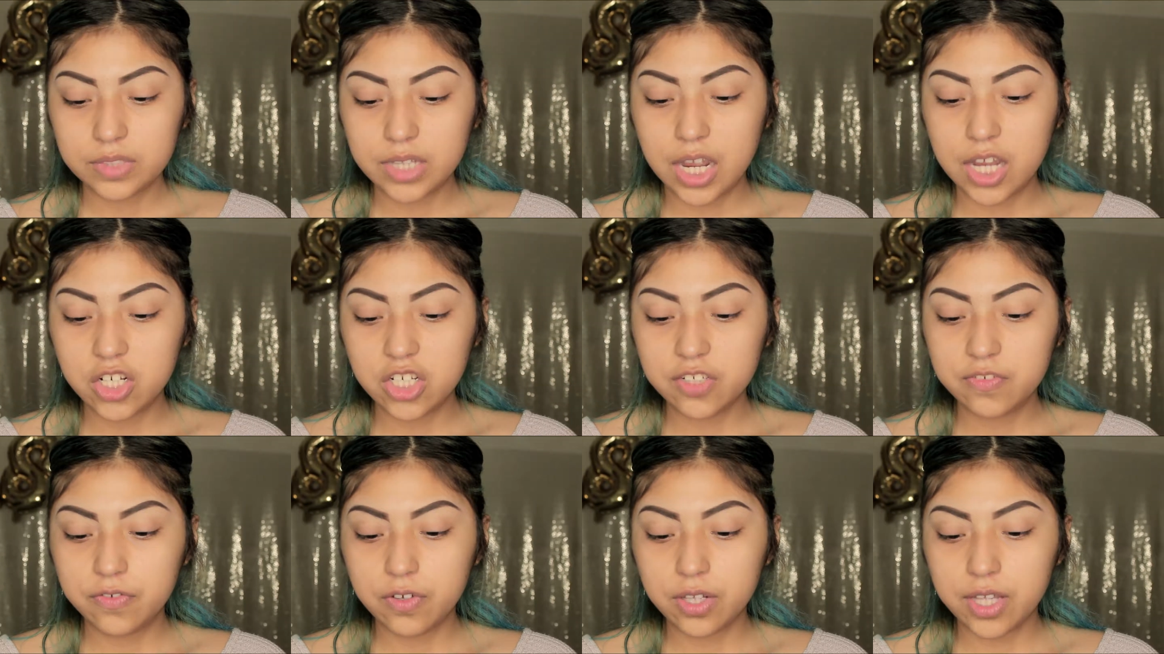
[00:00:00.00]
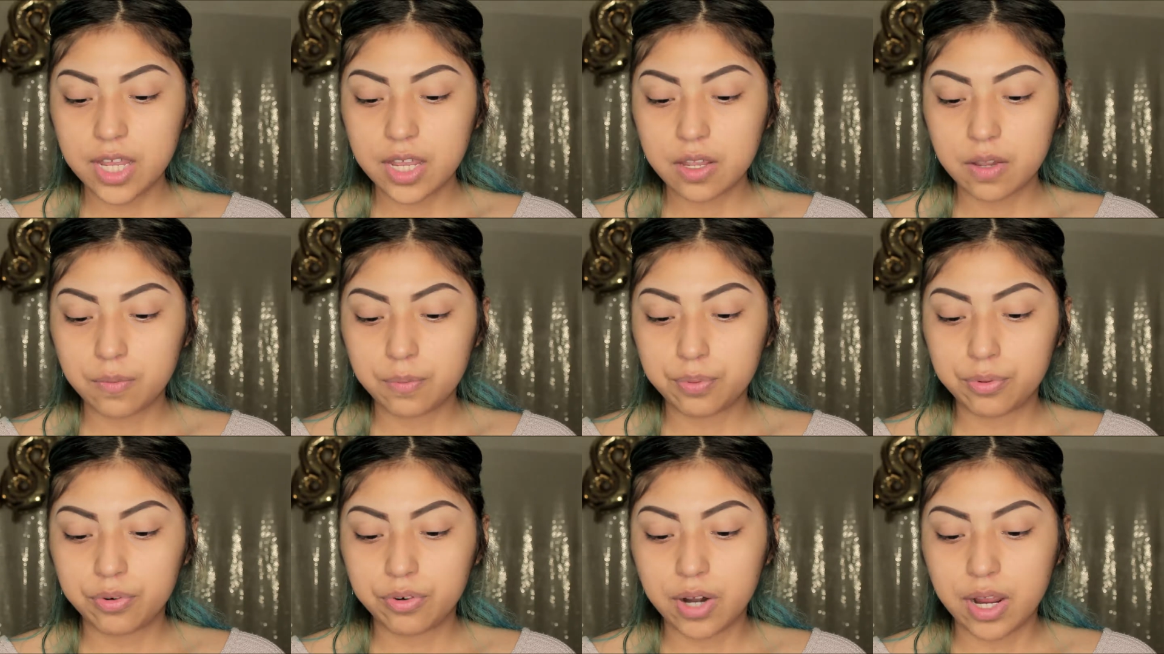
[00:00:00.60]
I just feel like
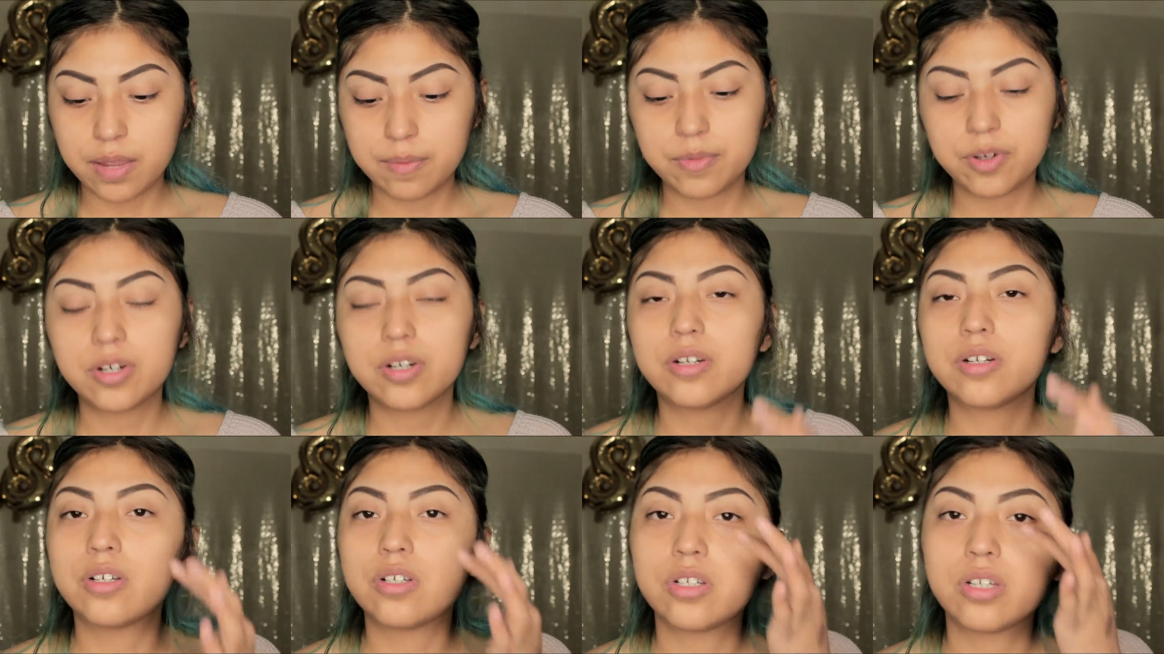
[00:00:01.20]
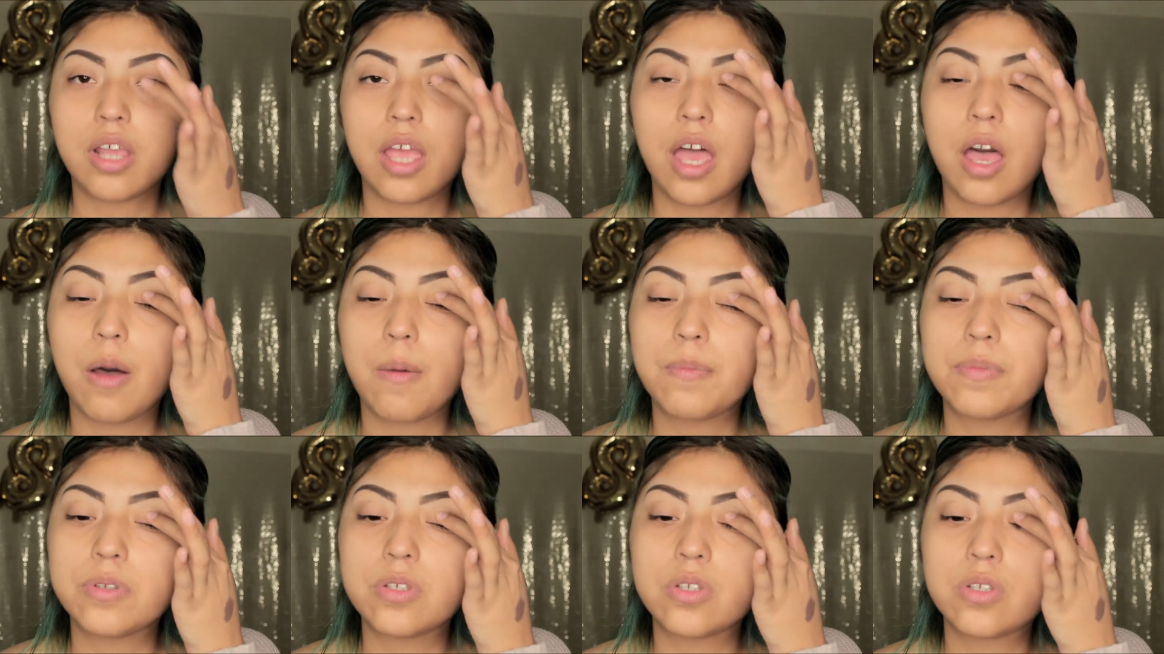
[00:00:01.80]
primer
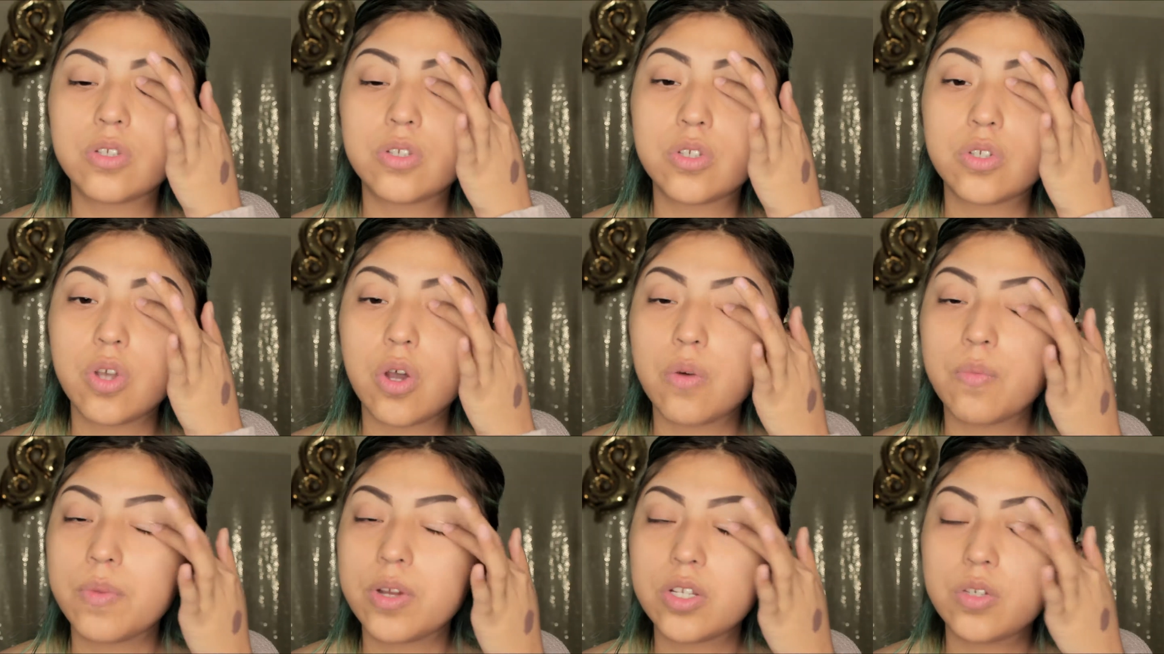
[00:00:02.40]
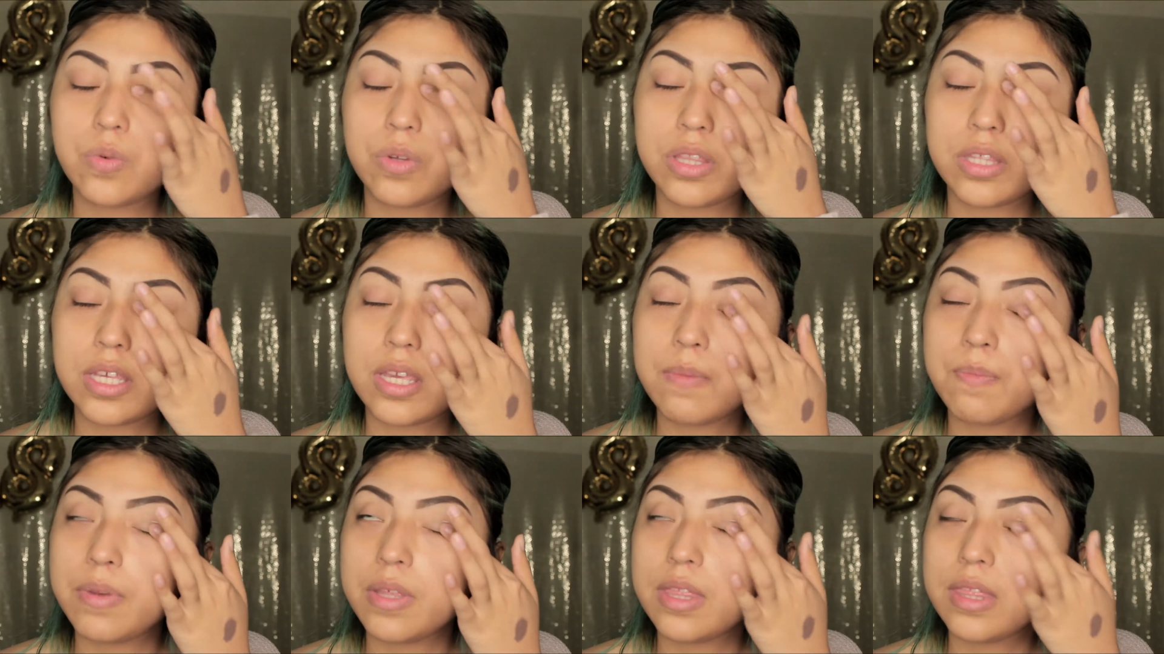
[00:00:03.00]
helps so much with
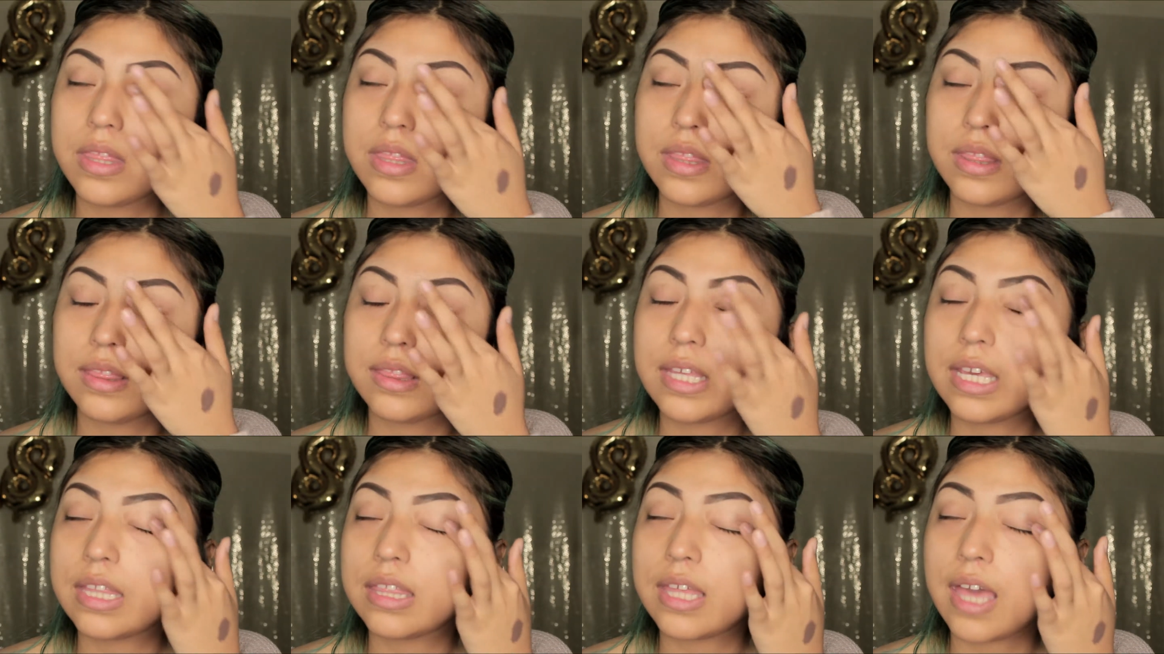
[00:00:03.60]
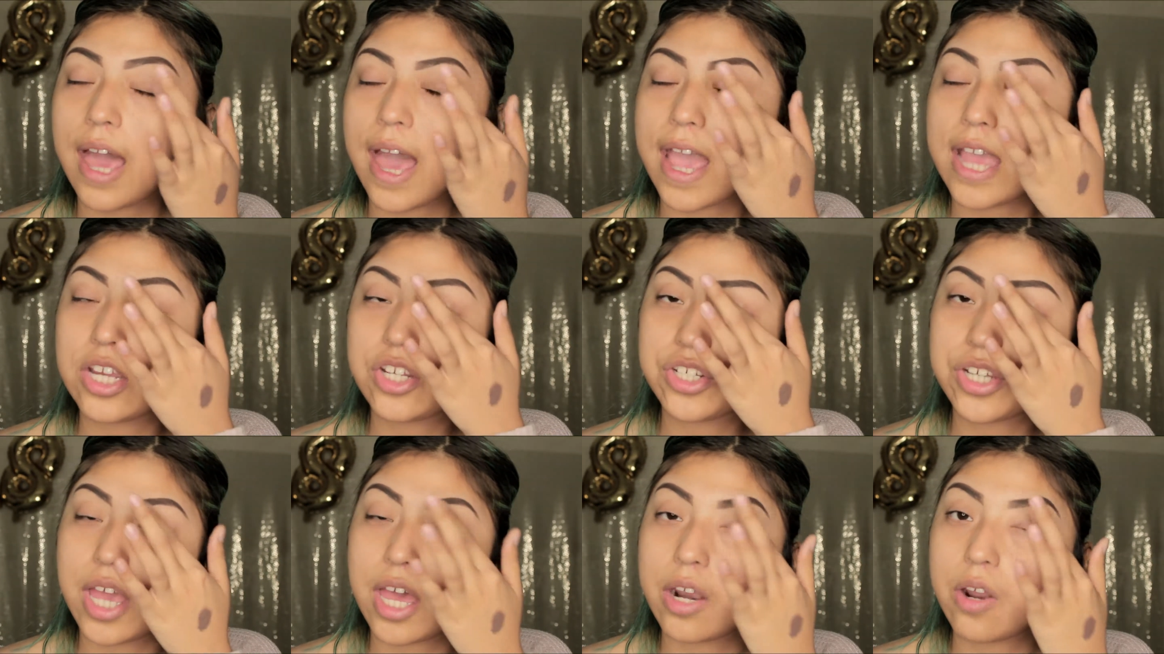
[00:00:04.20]
keeping like the
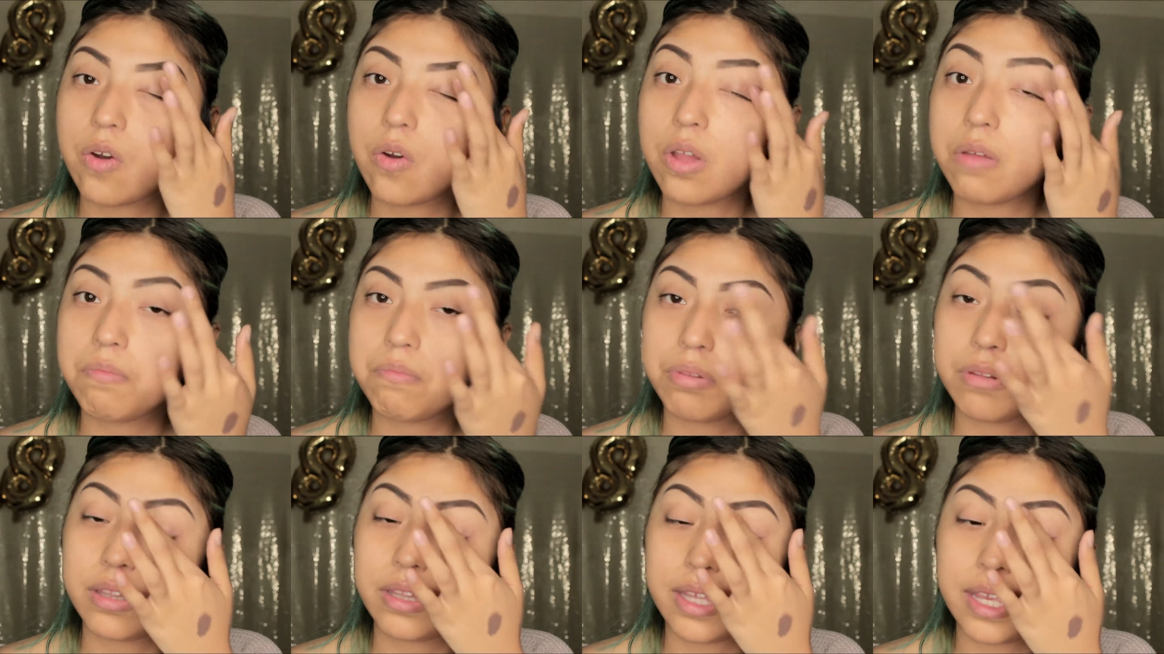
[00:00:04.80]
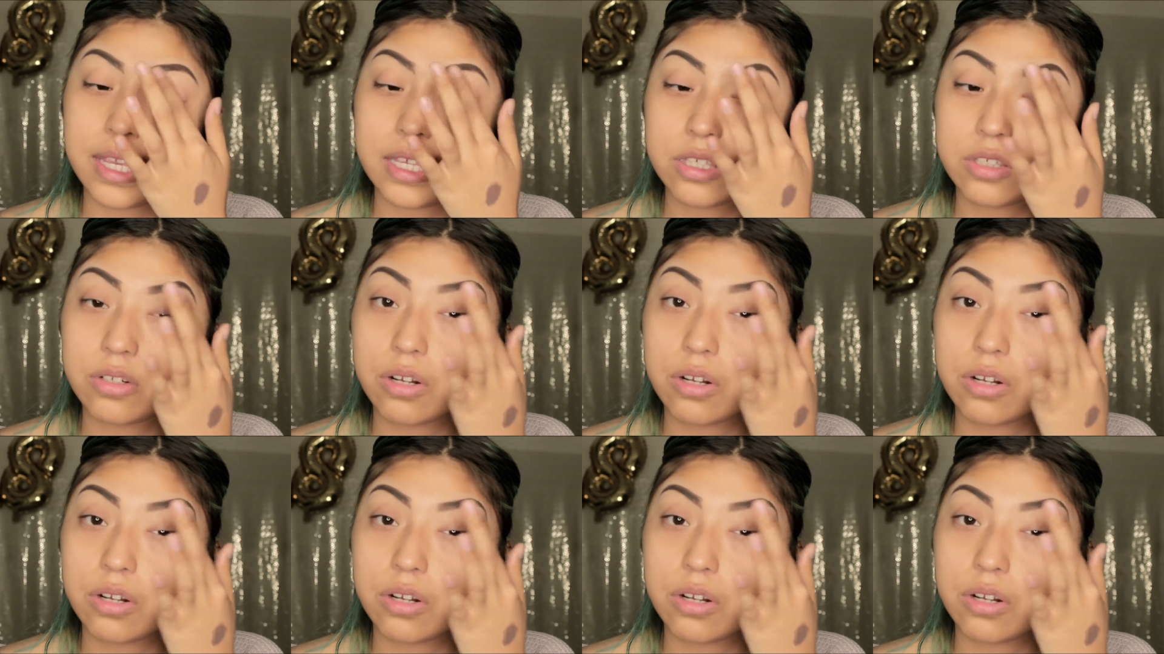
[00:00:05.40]
eyeshadow in place